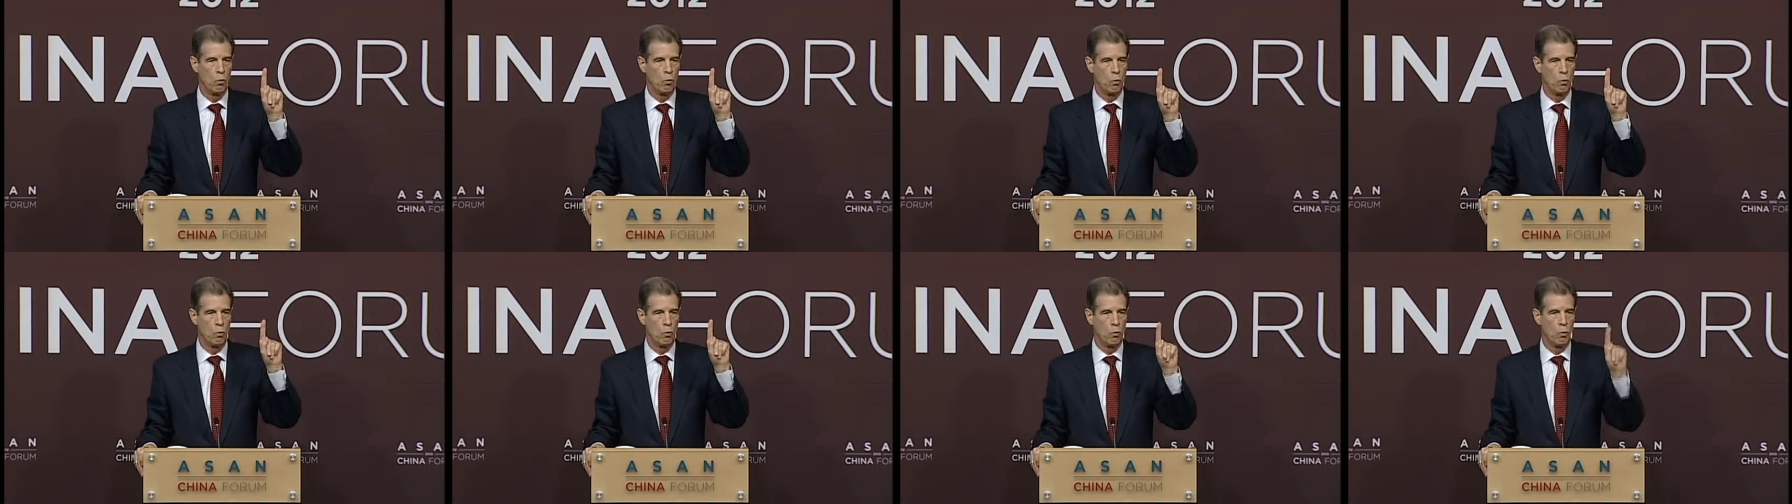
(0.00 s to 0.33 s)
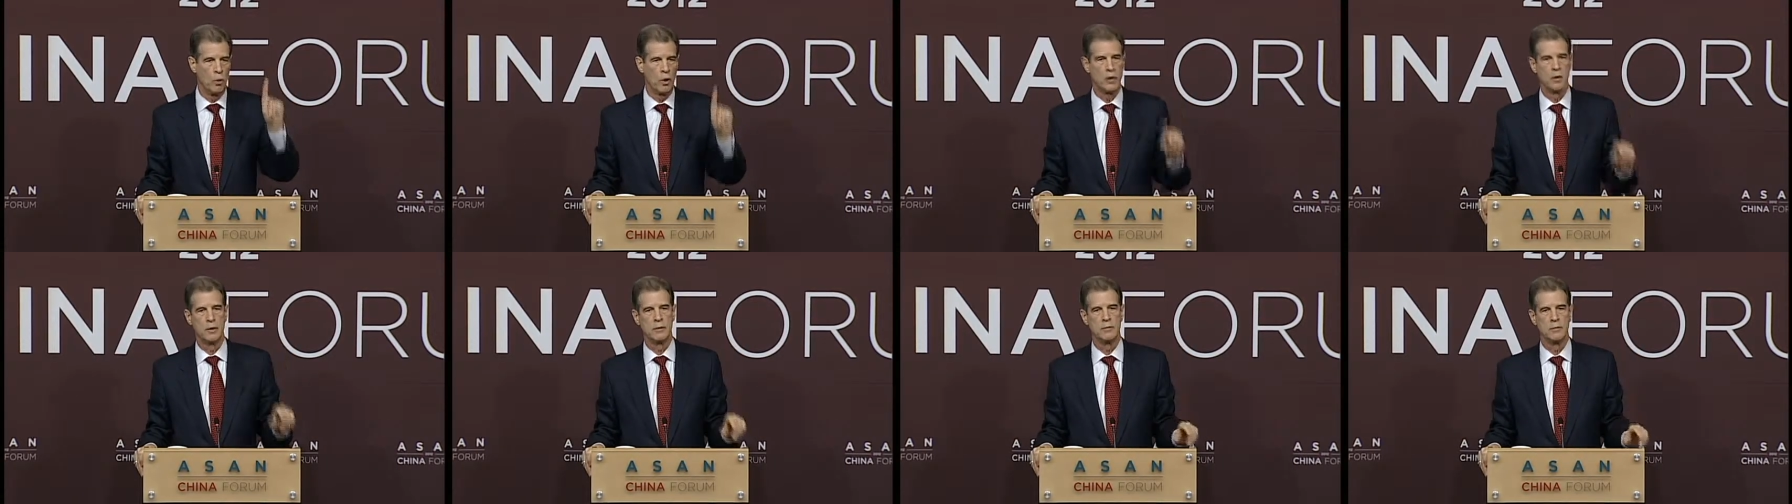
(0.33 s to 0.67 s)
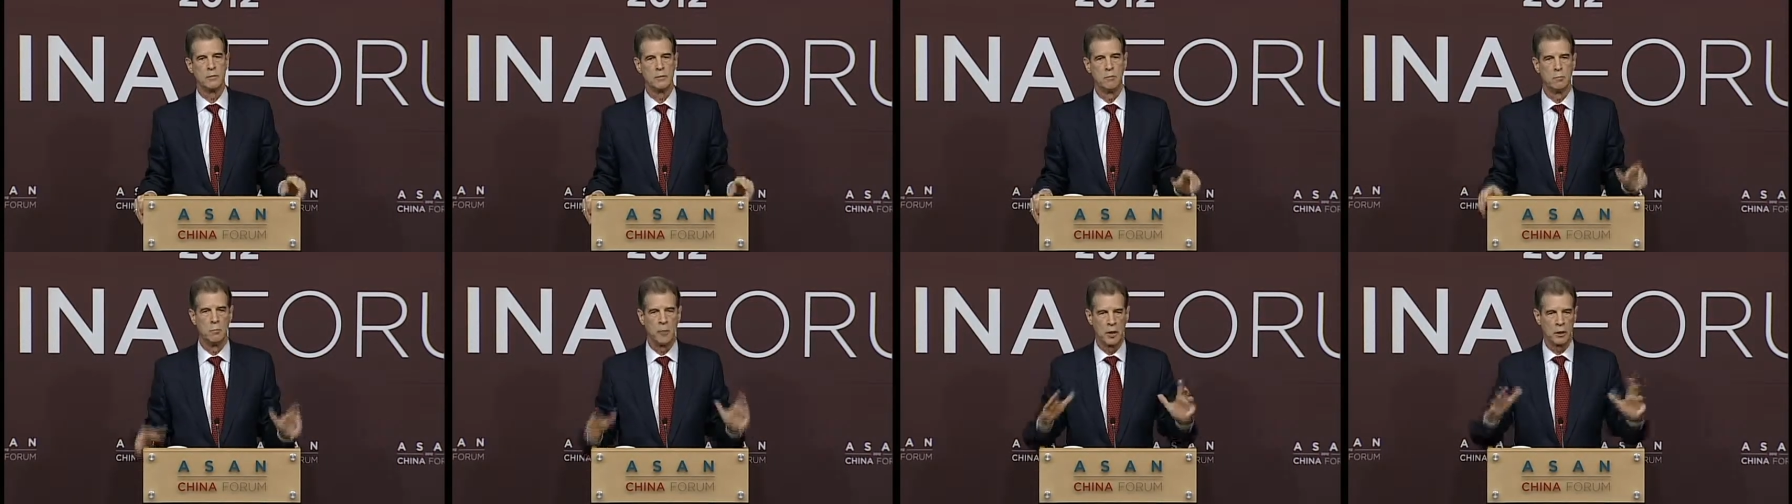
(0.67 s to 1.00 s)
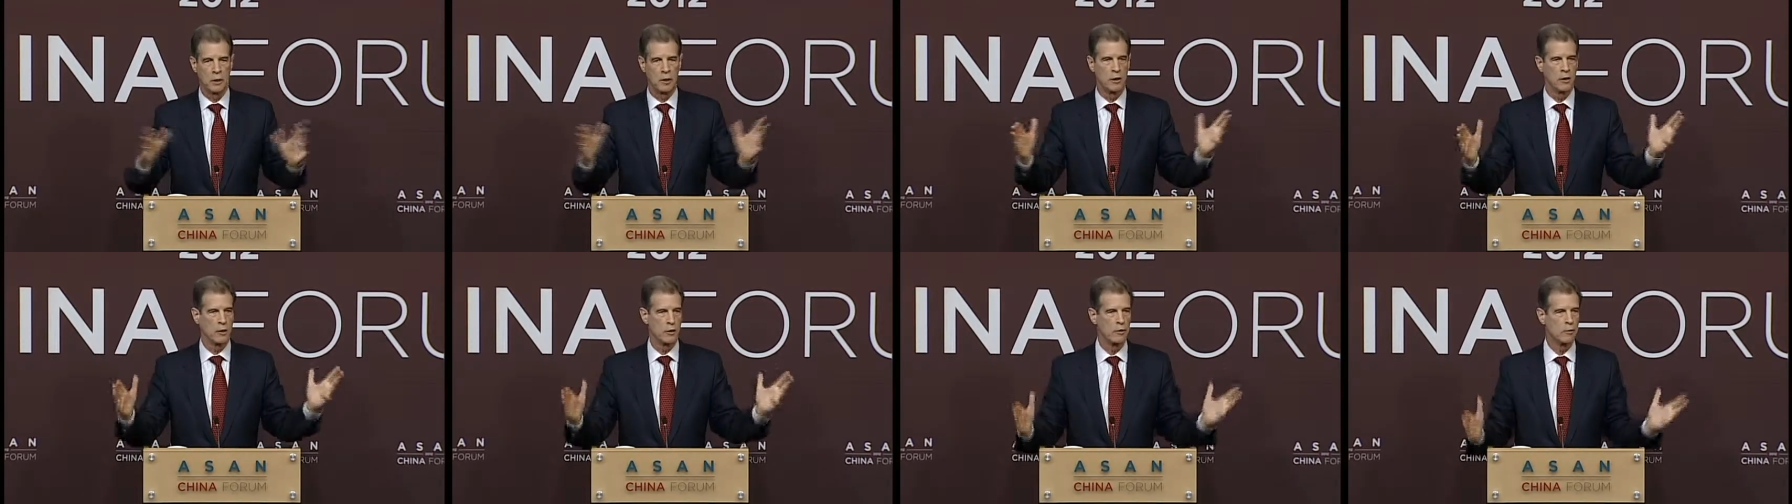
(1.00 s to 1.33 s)
1,
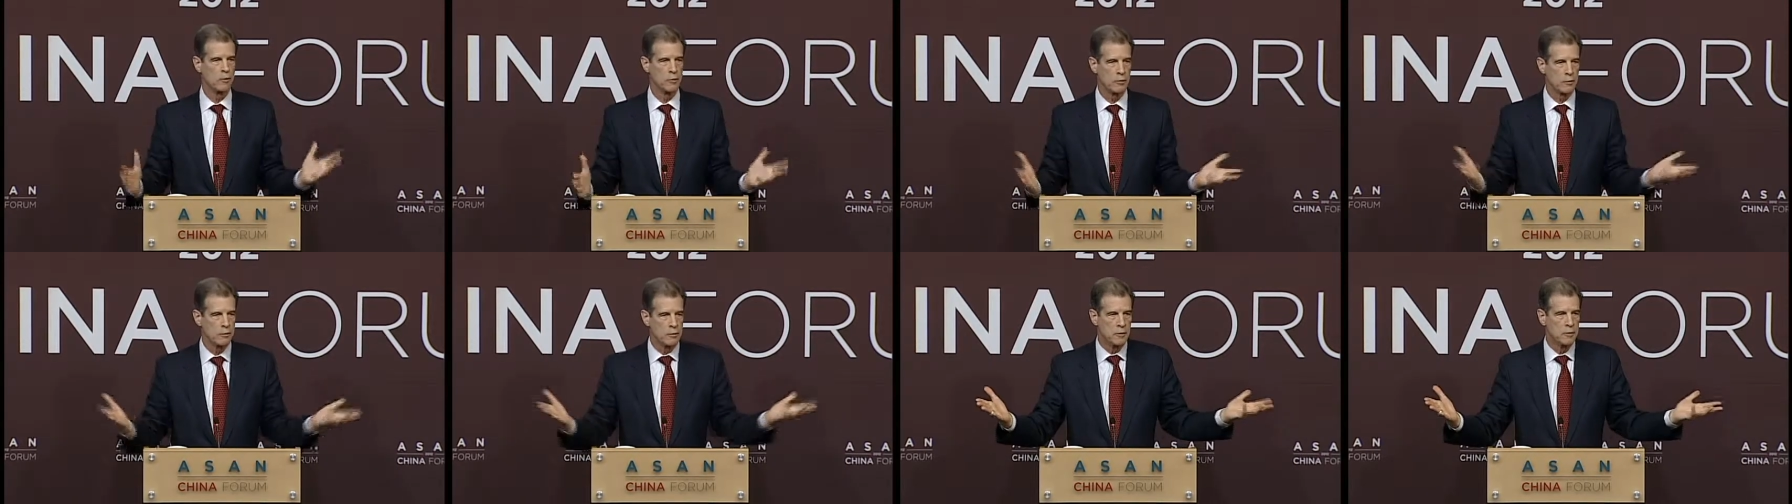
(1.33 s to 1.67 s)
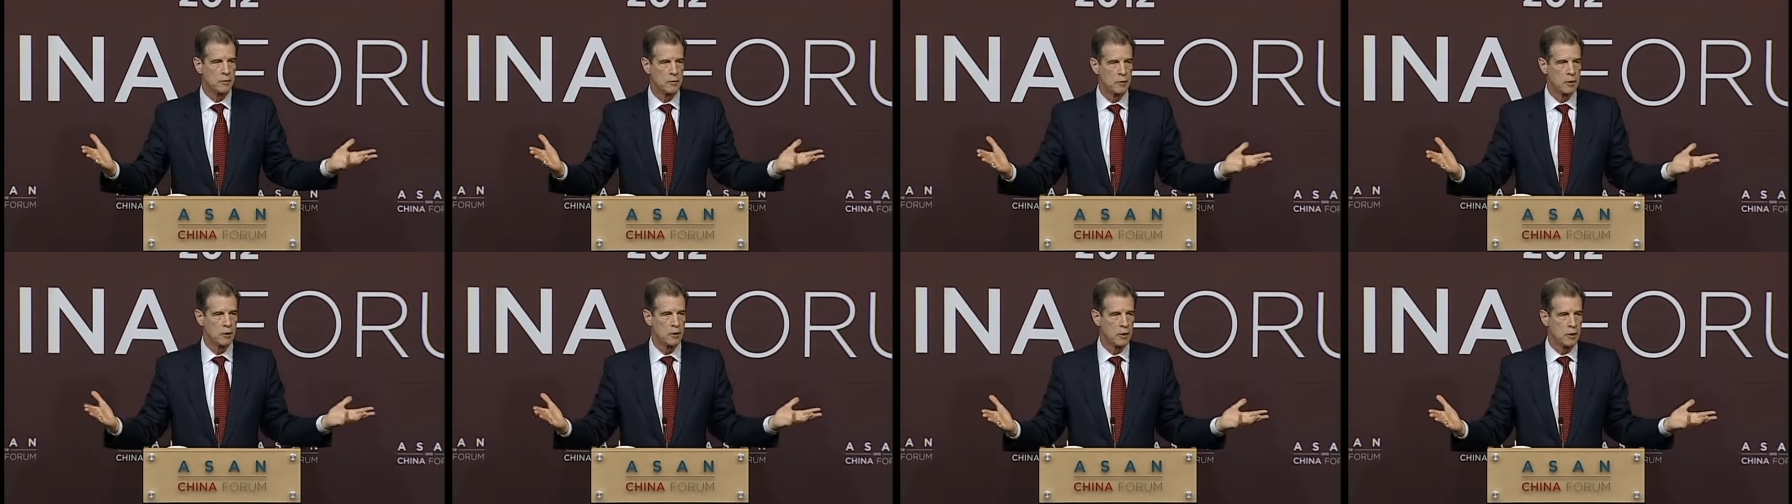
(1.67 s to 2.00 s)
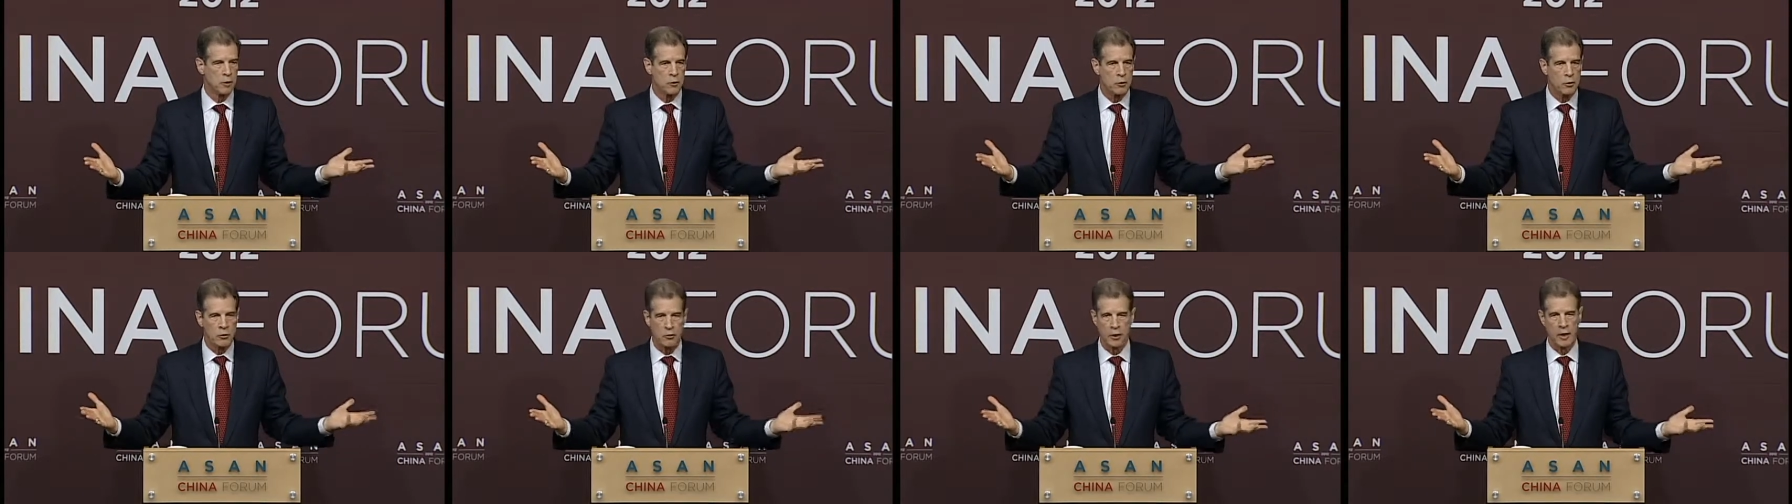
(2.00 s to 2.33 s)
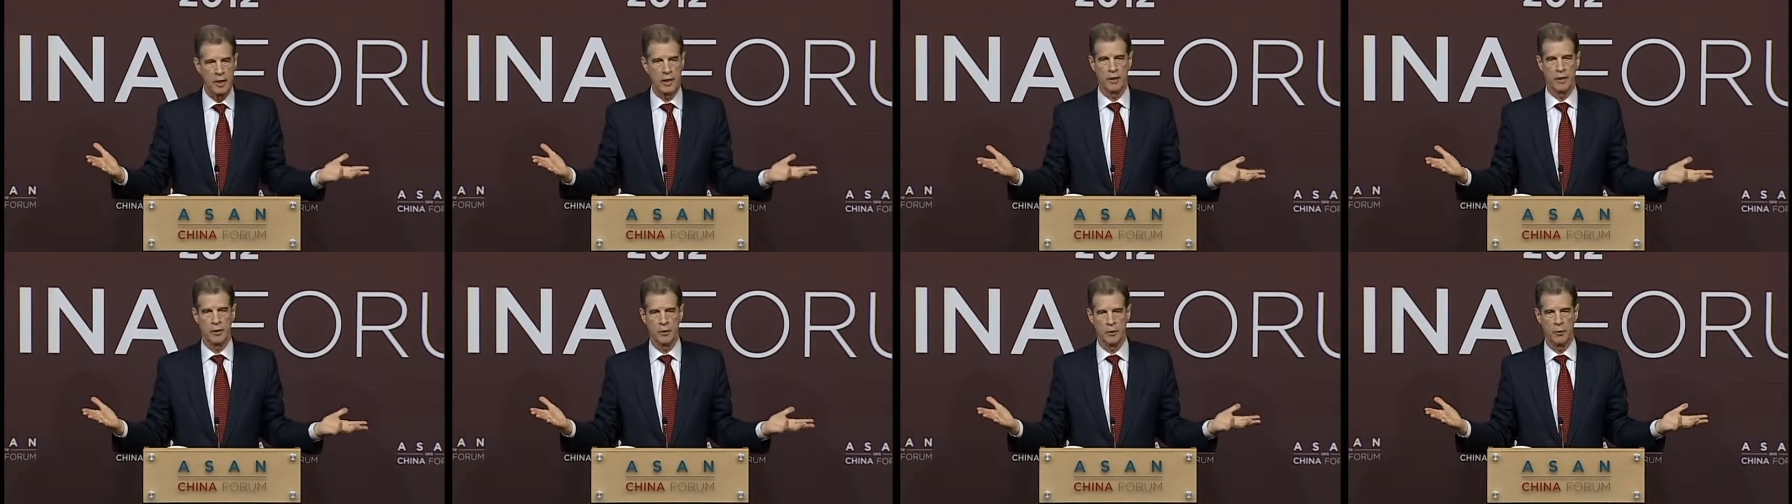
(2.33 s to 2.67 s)
muddlers who just
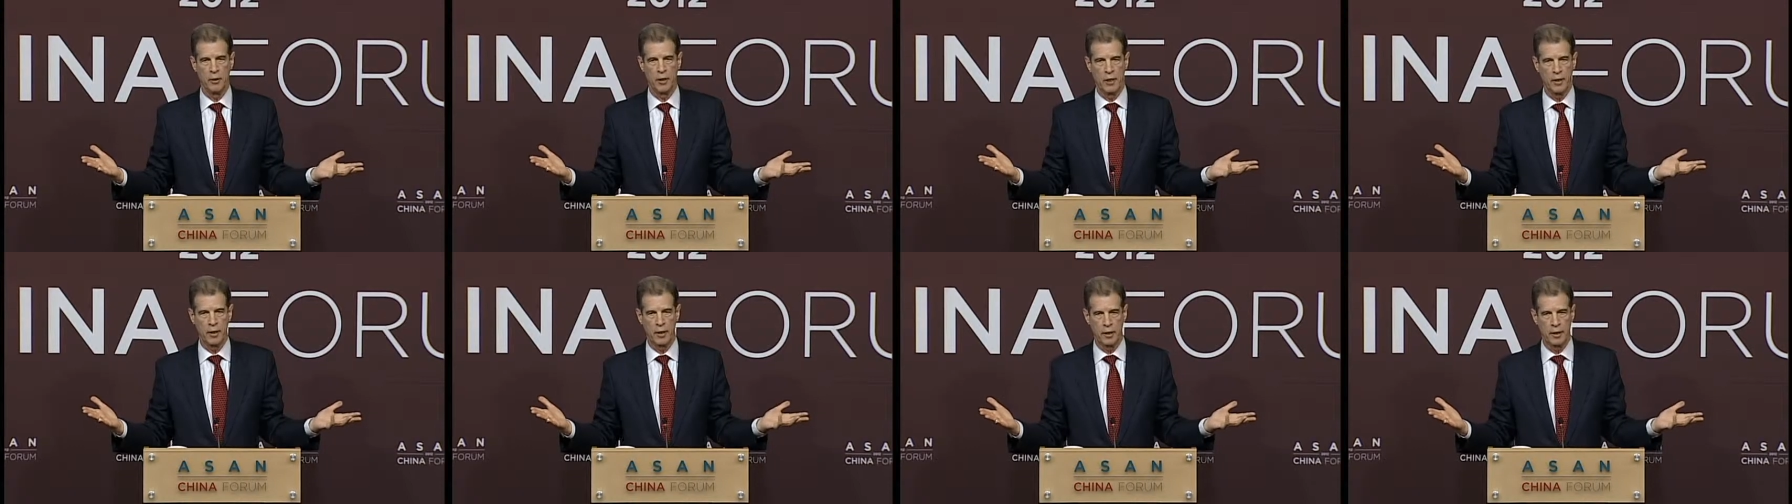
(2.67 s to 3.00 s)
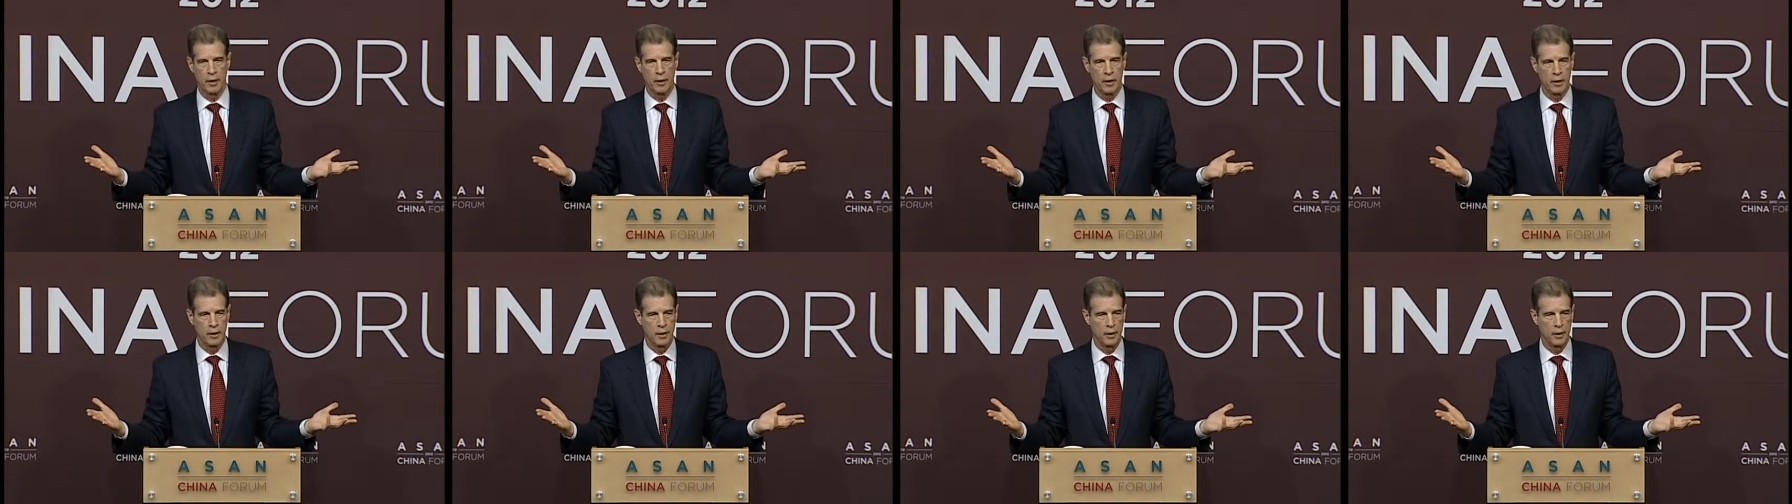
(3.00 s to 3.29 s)
can't do anything,